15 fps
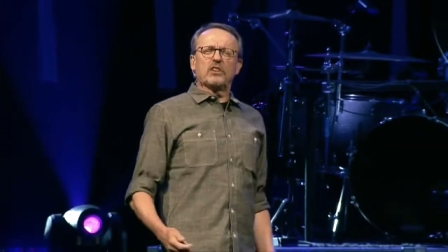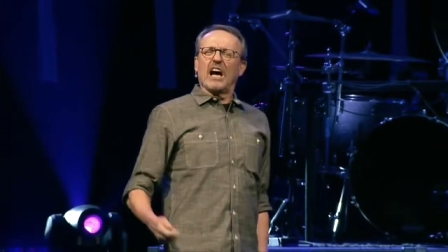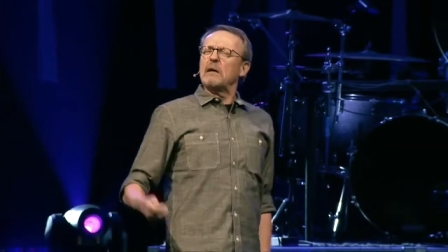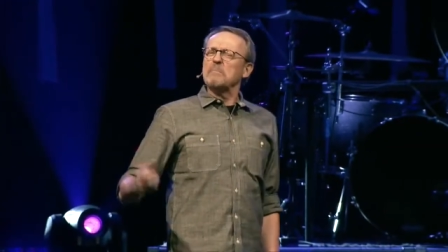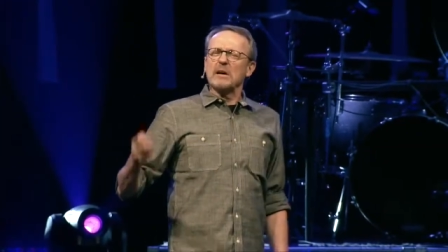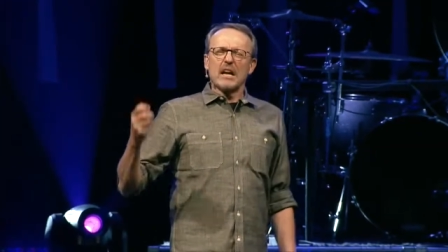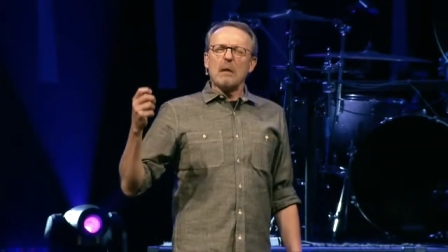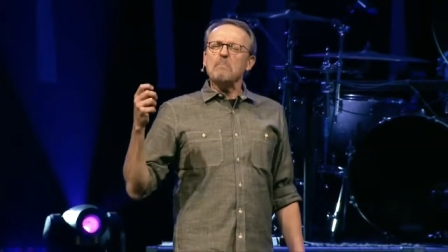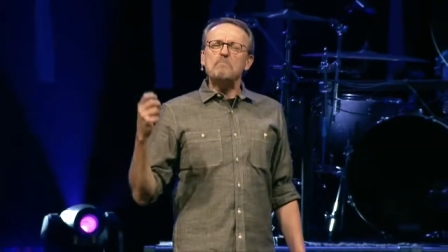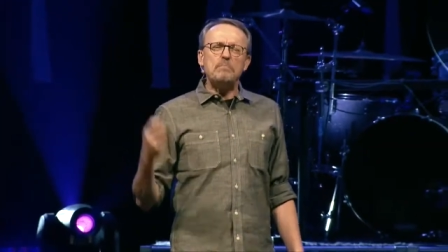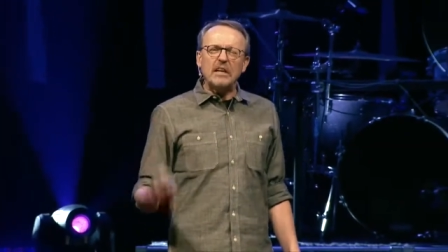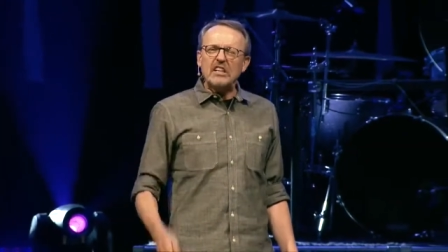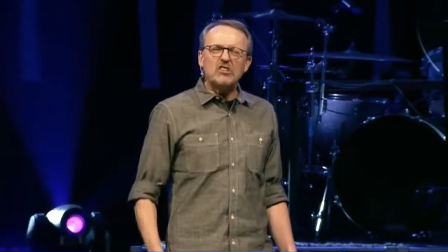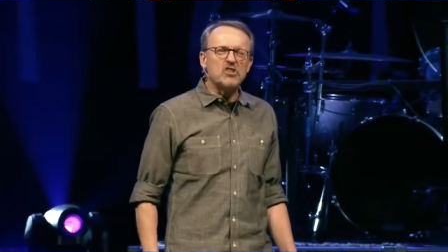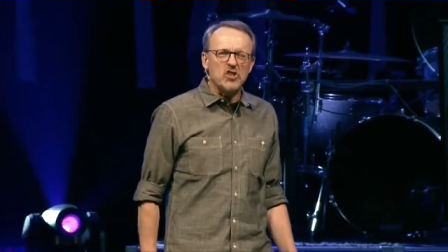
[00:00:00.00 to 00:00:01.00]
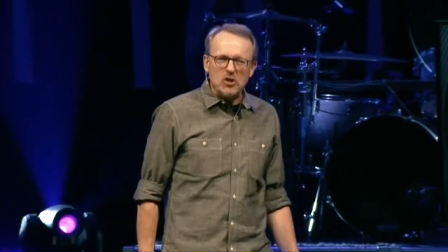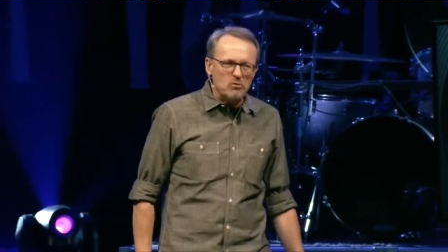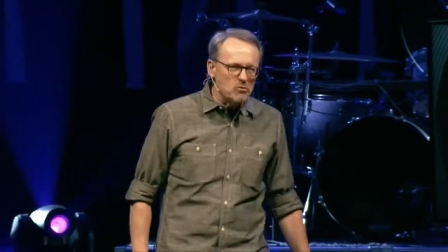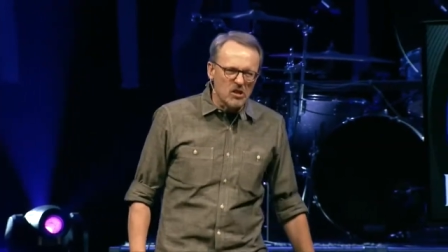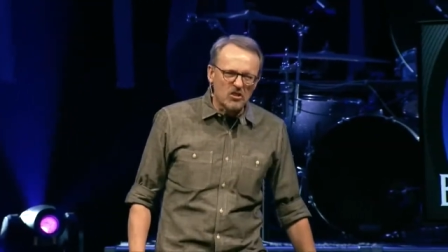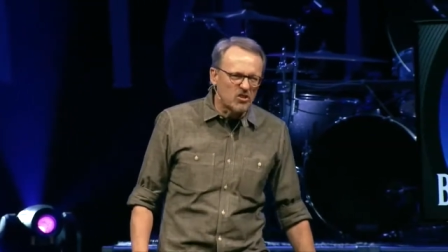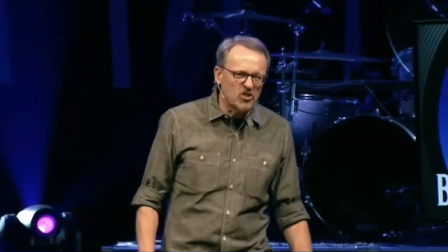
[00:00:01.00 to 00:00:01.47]
I'm going to beat you
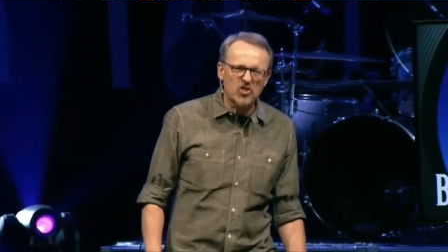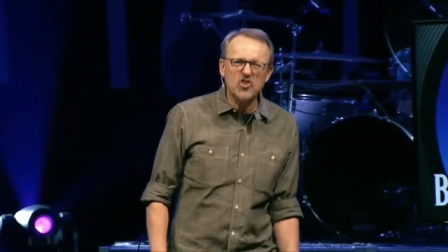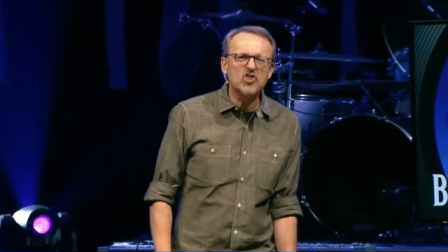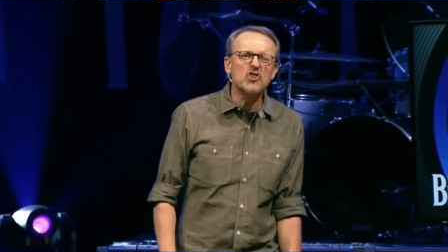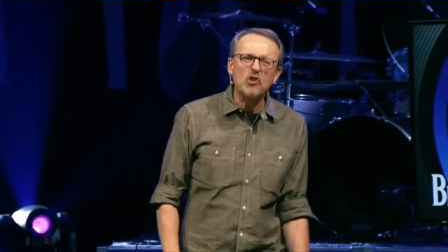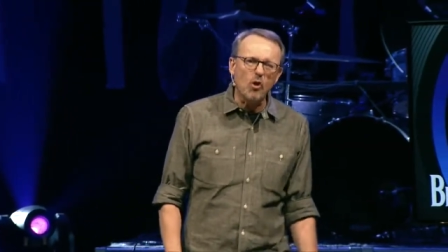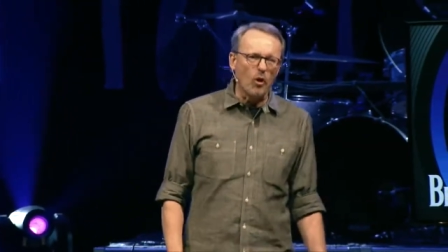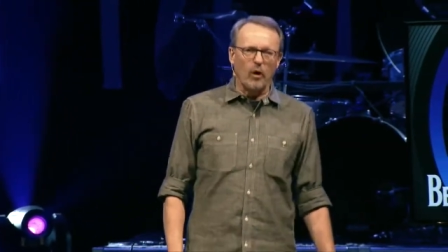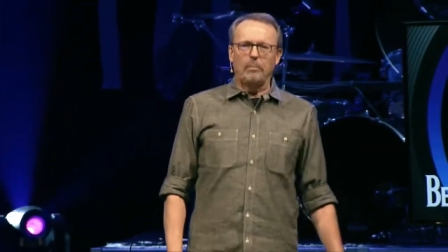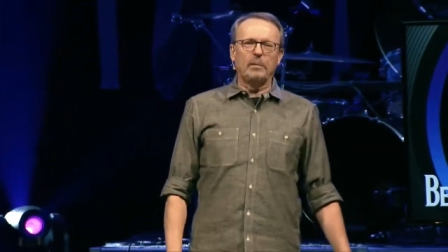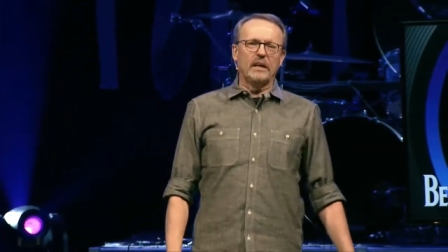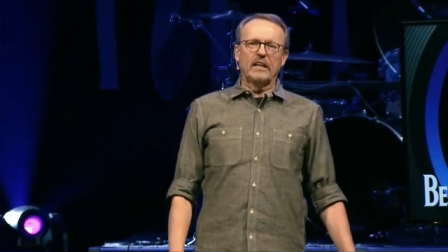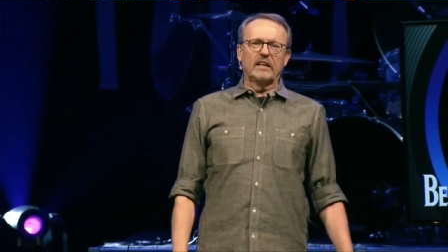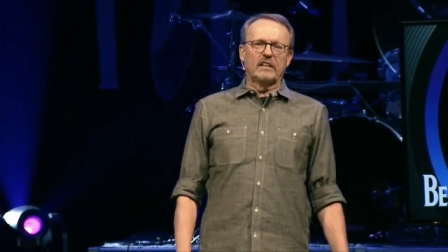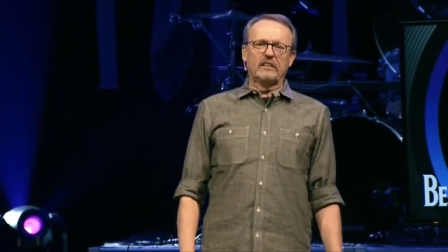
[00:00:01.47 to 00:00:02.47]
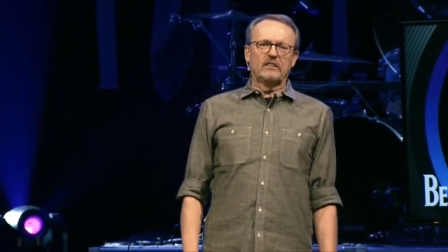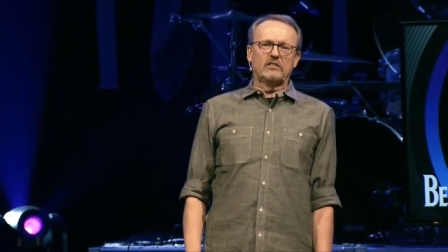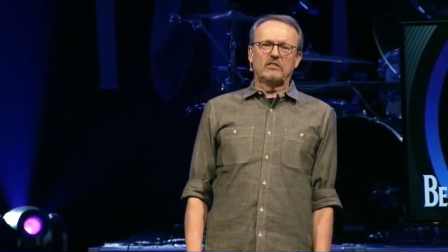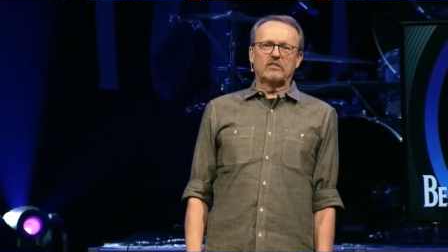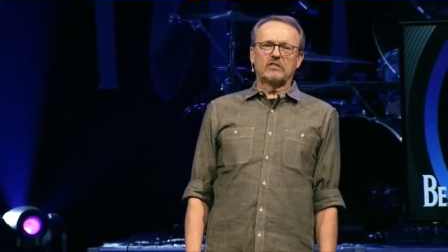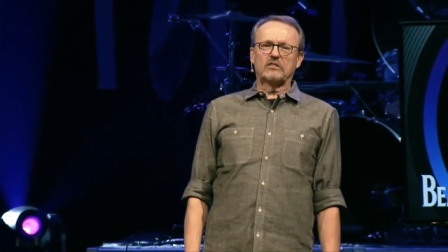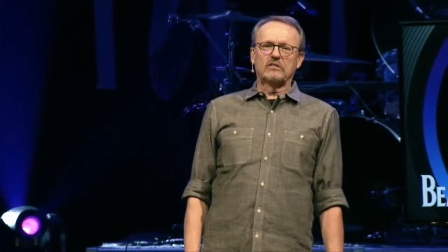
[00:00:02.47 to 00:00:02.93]
with
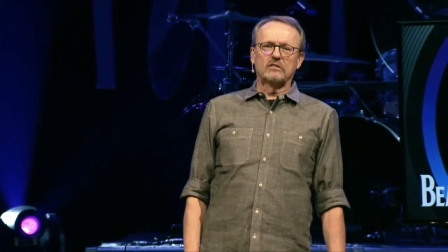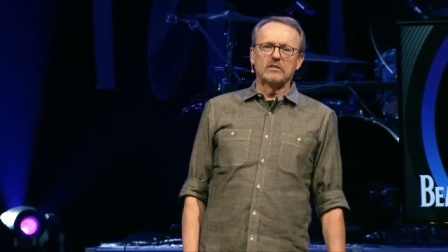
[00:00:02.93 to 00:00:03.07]
scorpions.